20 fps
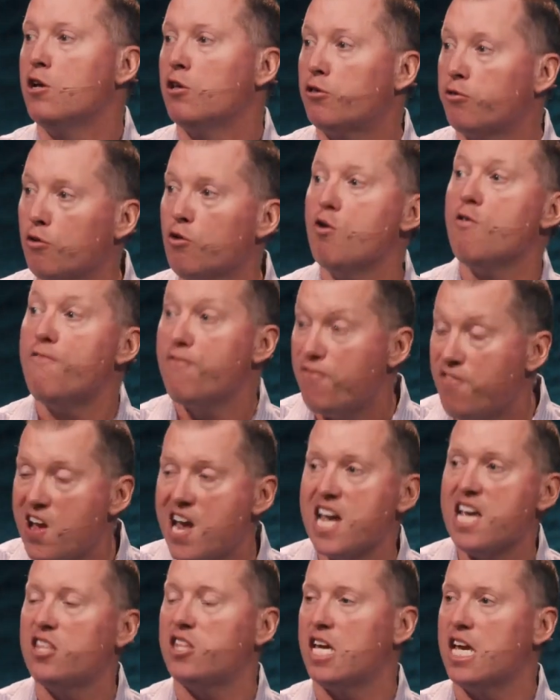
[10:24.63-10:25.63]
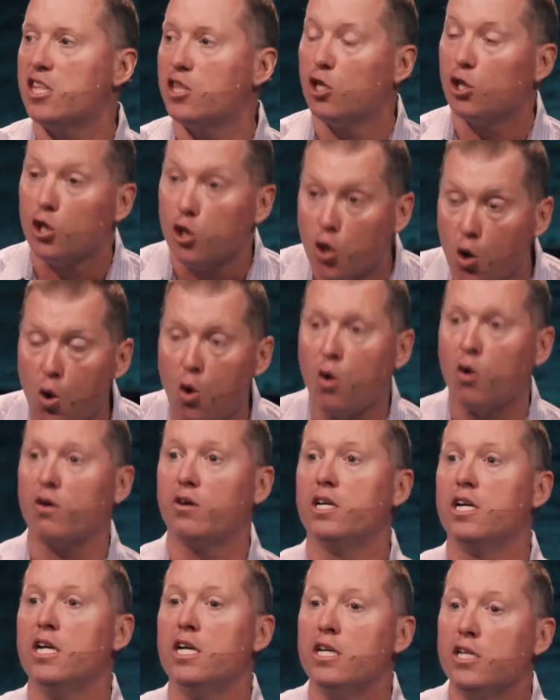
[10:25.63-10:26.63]
through faith in the
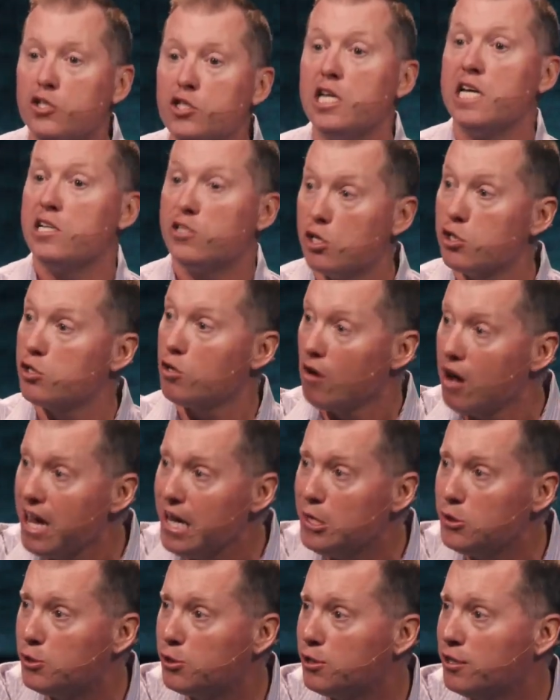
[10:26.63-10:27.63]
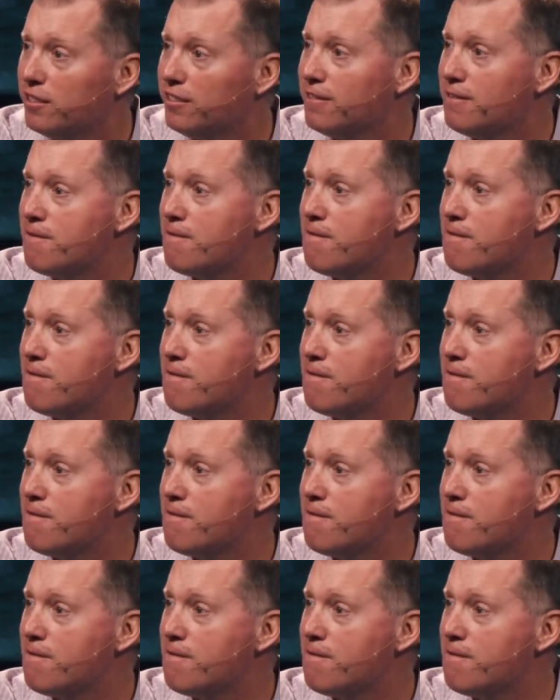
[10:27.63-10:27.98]
Lord Jesus Christ.